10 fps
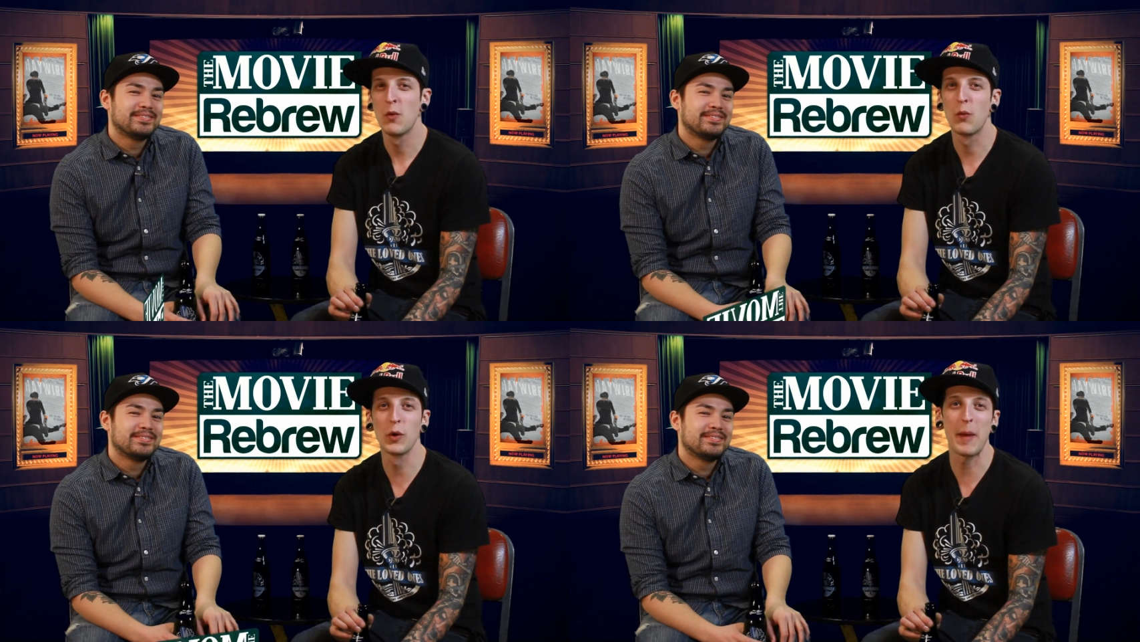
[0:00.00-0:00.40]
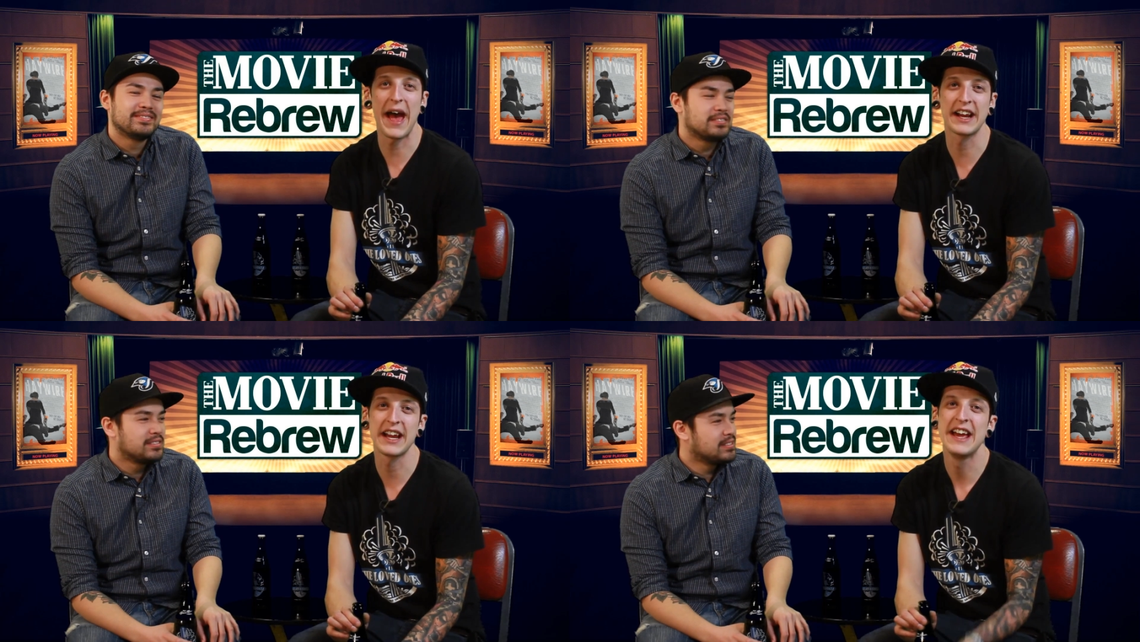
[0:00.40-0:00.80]
Speaker 1: We're
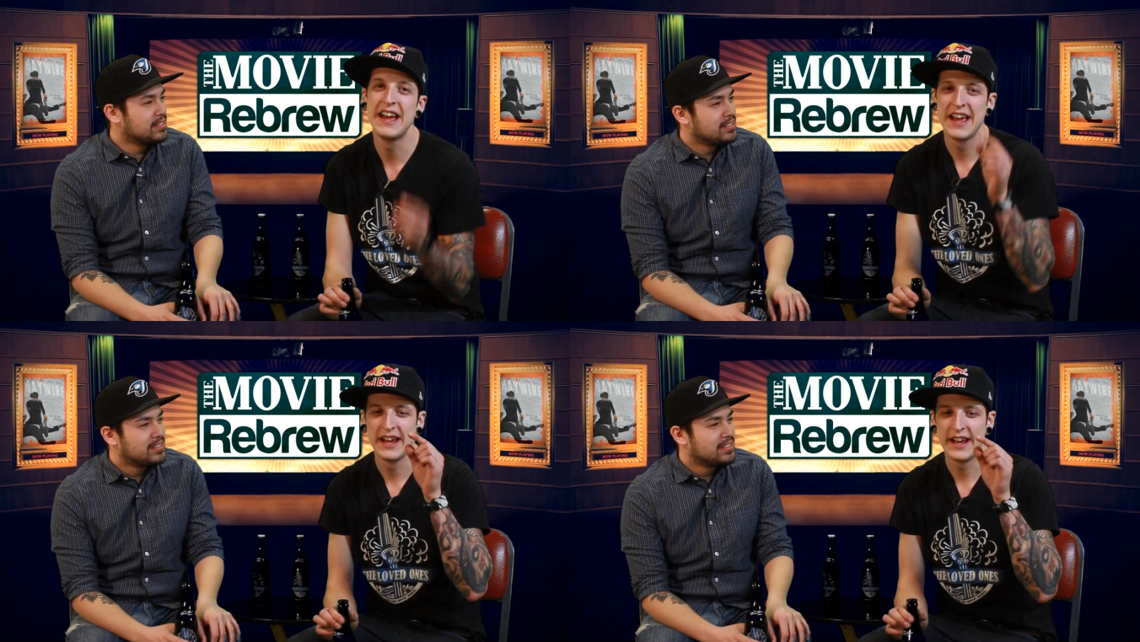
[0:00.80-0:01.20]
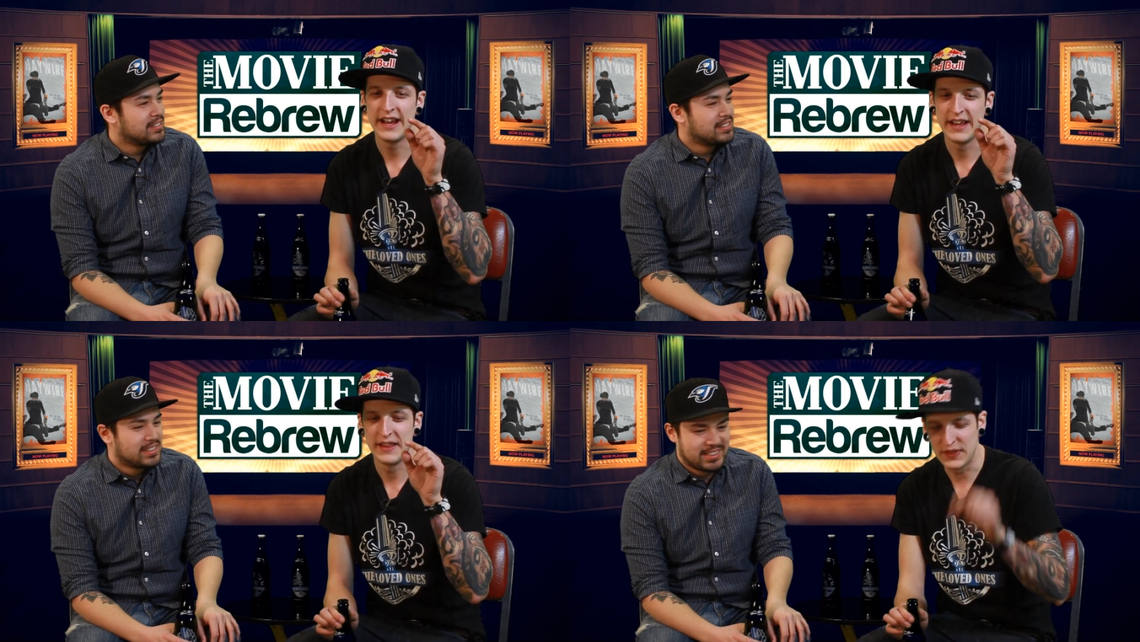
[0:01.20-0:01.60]
back
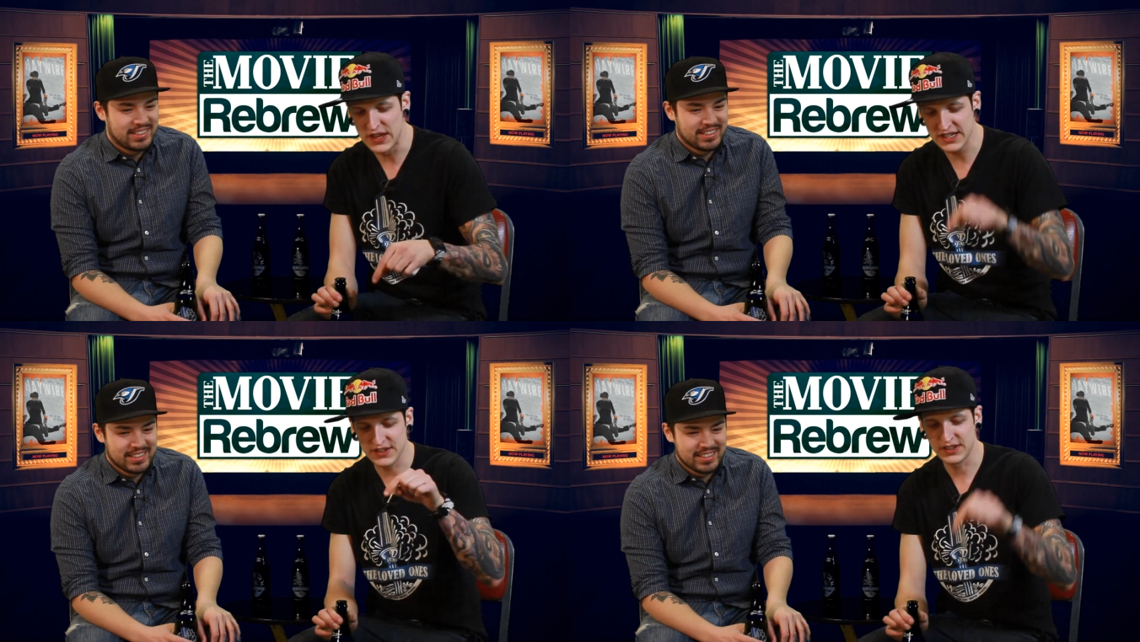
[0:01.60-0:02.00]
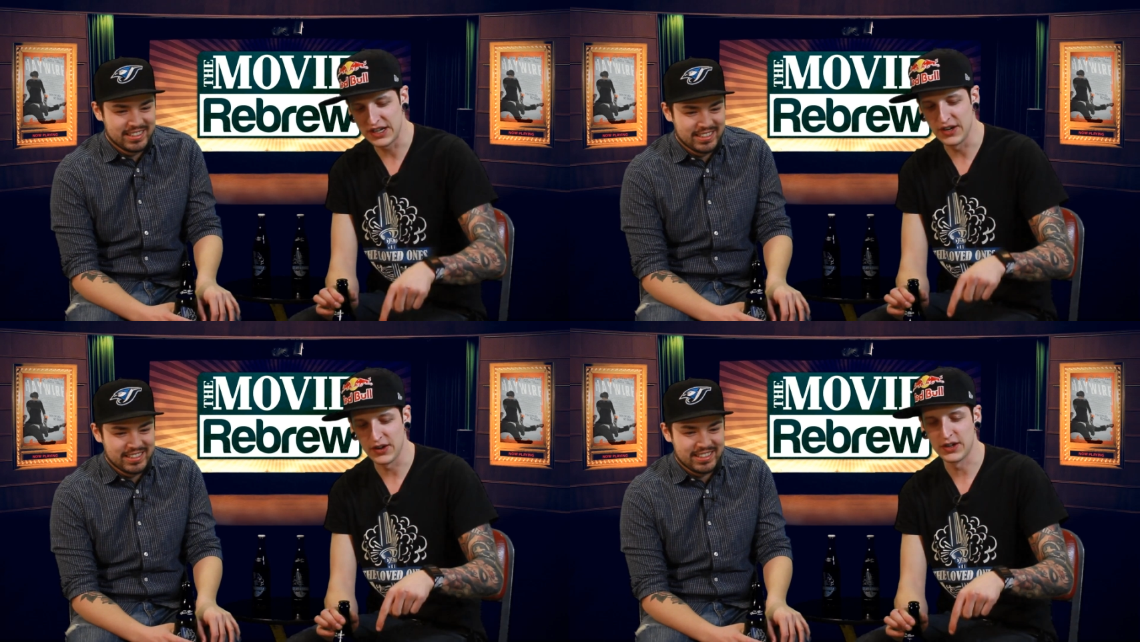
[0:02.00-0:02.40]
this
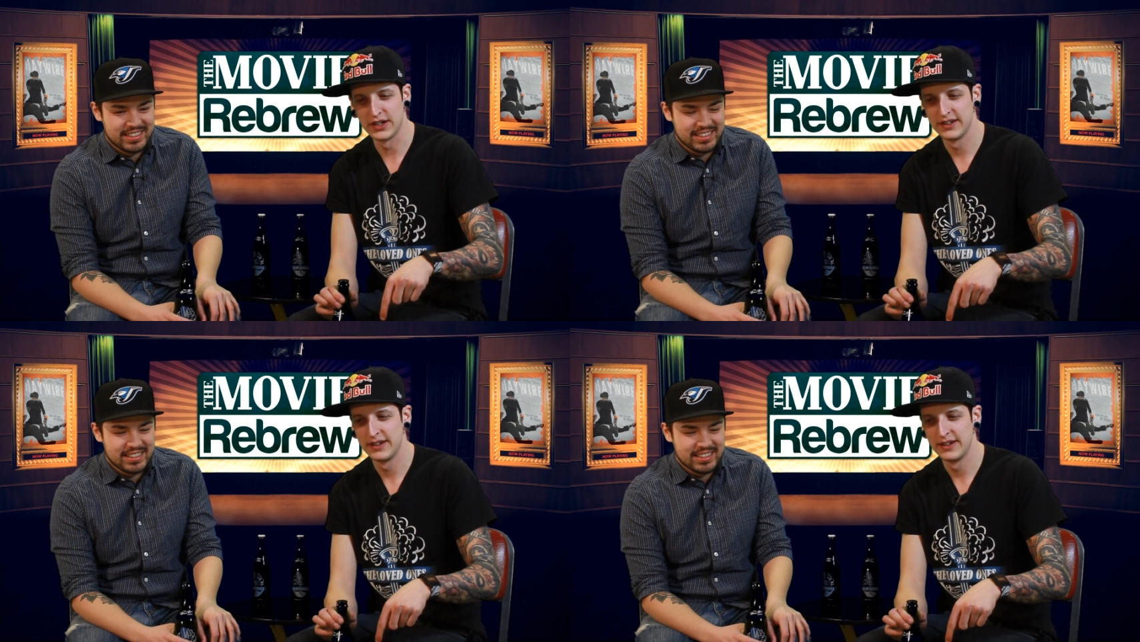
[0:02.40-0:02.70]
year